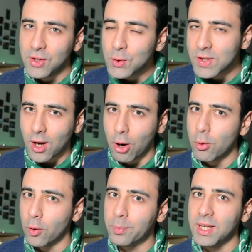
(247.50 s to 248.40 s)
Using
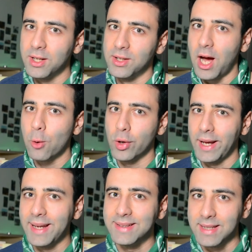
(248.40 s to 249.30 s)
OOP in our
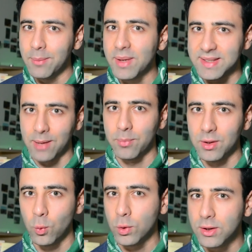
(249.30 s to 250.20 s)
ATM
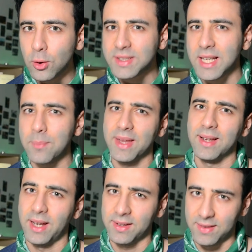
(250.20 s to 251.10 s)
example would look something like